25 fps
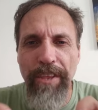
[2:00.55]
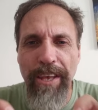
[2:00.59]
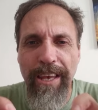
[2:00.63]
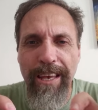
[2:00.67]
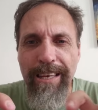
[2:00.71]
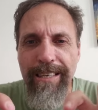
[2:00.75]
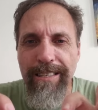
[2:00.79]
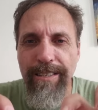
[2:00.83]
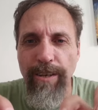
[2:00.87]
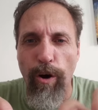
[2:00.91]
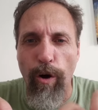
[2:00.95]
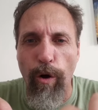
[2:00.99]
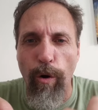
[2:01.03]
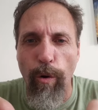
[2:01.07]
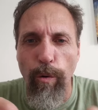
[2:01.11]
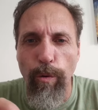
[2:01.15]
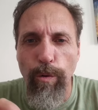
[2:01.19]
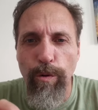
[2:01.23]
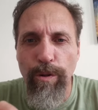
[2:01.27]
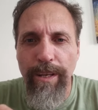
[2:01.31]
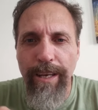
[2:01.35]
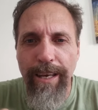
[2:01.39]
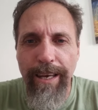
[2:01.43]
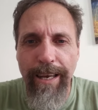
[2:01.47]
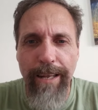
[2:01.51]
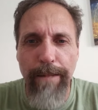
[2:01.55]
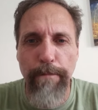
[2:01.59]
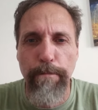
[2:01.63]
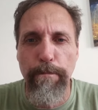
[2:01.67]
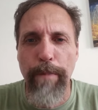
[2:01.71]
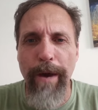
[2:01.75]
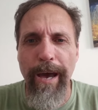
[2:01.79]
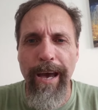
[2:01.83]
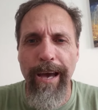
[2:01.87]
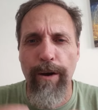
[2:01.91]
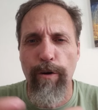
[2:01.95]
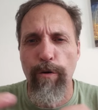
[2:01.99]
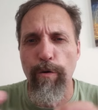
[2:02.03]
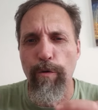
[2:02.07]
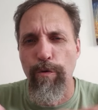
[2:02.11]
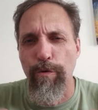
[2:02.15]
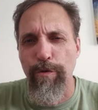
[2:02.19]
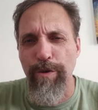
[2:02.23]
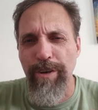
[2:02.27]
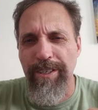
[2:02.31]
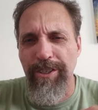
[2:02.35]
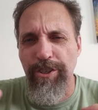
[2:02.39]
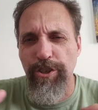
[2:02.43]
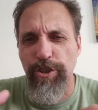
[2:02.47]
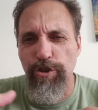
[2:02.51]
is holding it back or
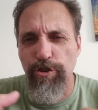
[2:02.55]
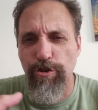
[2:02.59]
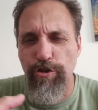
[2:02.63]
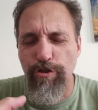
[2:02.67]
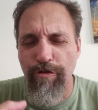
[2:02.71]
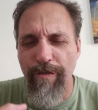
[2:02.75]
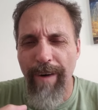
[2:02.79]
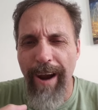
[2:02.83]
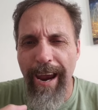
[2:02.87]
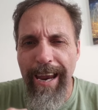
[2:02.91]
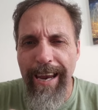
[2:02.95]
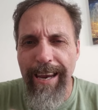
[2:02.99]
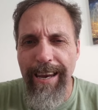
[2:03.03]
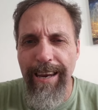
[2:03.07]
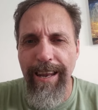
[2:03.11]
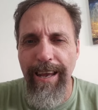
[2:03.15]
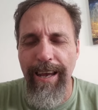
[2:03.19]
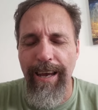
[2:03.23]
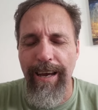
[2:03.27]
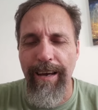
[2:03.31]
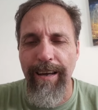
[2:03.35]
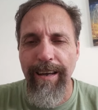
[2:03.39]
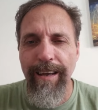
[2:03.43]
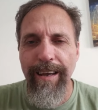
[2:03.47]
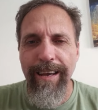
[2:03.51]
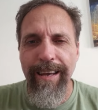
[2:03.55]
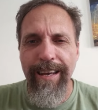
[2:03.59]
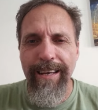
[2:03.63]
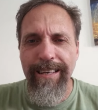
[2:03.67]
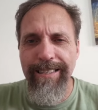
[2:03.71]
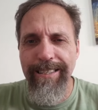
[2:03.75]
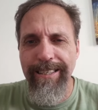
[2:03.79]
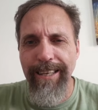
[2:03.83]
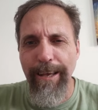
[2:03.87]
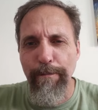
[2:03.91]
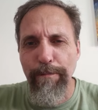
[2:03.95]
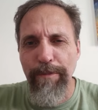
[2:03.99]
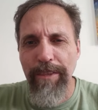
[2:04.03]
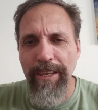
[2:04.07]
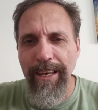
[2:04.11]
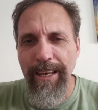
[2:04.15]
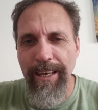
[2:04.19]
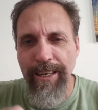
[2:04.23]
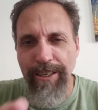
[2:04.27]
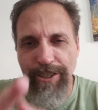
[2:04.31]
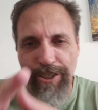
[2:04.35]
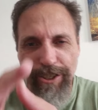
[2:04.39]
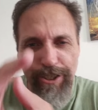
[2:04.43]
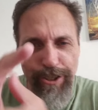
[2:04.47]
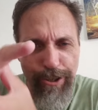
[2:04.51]
restraining. Something
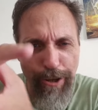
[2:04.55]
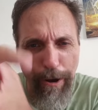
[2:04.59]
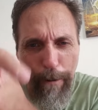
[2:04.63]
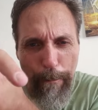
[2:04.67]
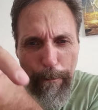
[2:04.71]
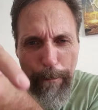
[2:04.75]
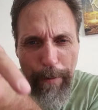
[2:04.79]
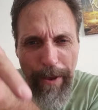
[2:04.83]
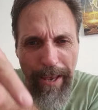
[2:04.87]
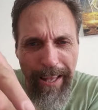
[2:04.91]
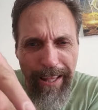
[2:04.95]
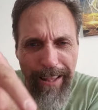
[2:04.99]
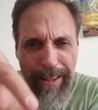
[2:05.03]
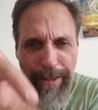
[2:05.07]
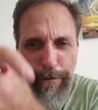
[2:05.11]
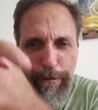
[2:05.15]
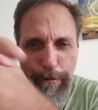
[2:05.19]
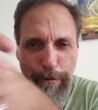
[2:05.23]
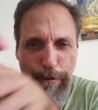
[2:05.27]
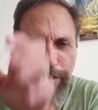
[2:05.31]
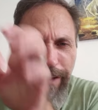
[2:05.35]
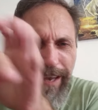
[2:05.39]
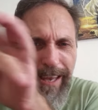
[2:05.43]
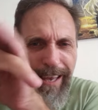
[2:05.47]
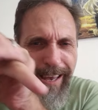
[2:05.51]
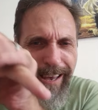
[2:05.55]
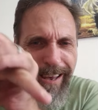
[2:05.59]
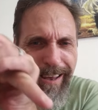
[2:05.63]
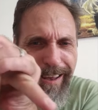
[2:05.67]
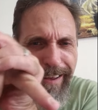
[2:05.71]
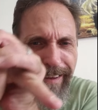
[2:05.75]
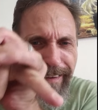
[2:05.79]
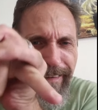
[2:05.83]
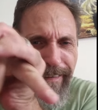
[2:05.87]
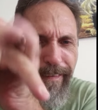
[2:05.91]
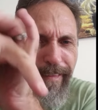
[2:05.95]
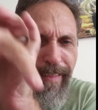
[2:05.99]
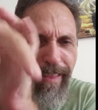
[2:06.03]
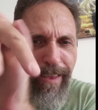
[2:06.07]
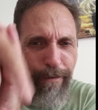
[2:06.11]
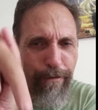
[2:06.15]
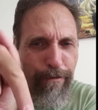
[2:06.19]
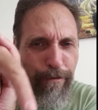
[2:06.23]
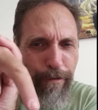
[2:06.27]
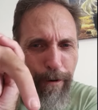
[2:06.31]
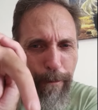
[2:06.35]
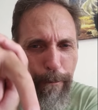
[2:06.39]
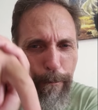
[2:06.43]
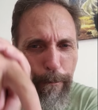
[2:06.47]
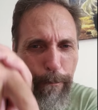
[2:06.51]
is stopping the finger
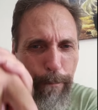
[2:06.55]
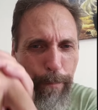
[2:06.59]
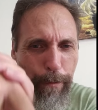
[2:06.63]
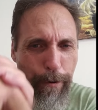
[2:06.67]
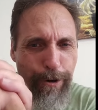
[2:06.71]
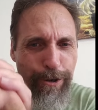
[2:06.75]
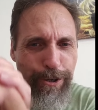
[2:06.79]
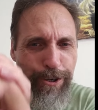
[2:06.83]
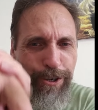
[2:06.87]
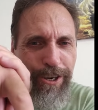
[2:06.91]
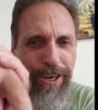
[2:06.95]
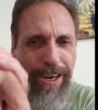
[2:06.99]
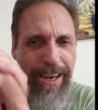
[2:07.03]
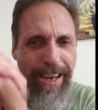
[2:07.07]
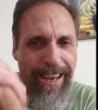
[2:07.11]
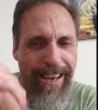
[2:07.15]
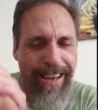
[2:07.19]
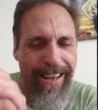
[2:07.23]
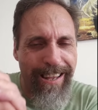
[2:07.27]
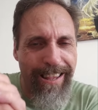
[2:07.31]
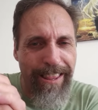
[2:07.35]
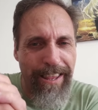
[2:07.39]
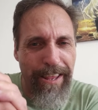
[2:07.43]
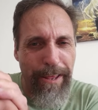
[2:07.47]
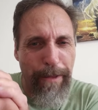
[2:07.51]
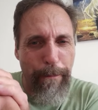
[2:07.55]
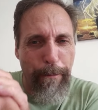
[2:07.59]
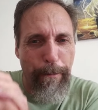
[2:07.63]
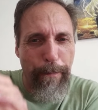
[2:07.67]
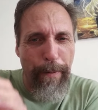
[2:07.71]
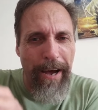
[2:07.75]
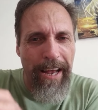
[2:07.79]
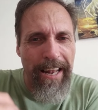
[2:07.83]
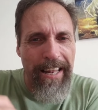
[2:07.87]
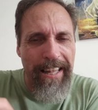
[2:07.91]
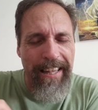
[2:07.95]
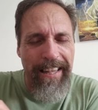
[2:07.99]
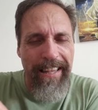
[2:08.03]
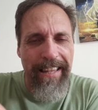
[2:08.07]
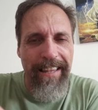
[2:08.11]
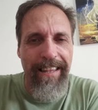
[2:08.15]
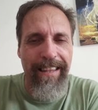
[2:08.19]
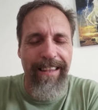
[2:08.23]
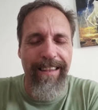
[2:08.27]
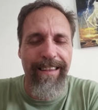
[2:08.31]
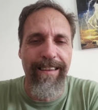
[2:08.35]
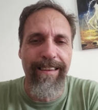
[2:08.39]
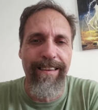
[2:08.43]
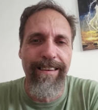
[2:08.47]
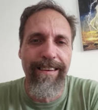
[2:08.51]
from pushing the
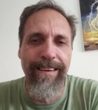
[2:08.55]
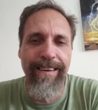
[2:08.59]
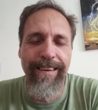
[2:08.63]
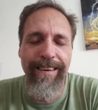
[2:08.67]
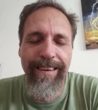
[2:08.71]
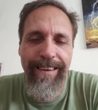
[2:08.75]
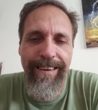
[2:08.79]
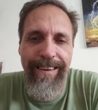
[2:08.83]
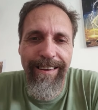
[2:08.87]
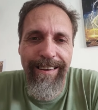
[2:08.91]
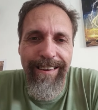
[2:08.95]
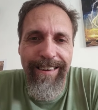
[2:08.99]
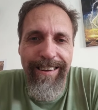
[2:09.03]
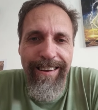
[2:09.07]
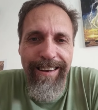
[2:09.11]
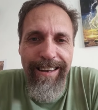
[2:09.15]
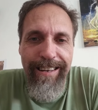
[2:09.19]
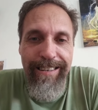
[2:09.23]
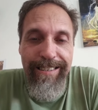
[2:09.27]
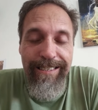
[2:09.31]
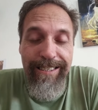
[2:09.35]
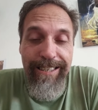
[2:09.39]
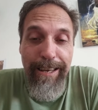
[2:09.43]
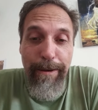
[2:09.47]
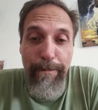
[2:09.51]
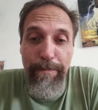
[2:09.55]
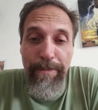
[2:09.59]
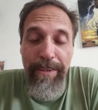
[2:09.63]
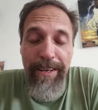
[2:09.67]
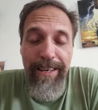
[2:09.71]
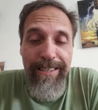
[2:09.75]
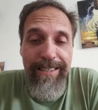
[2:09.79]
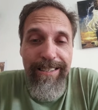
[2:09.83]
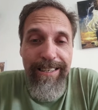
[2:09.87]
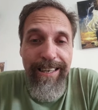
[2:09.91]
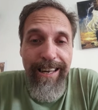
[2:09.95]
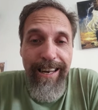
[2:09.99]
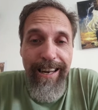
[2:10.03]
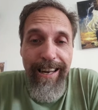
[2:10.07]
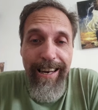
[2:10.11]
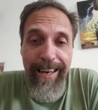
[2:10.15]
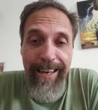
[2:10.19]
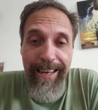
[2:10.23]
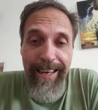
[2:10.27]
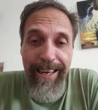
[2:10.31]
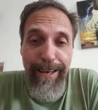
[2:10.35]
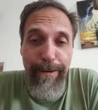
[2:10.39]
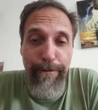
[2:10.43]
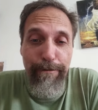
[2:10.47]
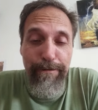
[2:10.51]
button. And something's going to
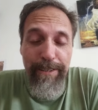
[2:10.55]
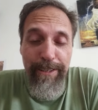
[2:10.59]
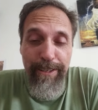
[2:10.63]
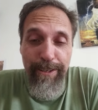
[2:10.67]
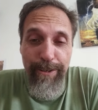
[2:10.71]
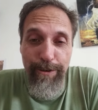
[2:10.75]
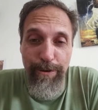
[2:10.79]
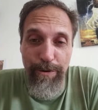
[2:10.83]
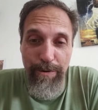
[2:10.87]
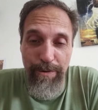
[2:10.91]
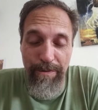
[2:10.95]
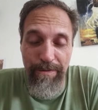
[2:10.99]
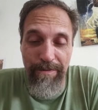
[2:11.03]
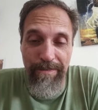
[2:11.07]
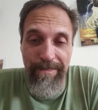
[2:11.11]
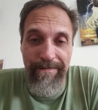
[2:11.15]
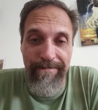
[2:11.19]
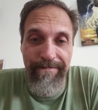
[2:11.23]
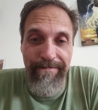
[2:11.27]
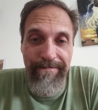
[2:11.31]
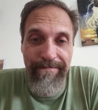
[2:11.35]
leave soon.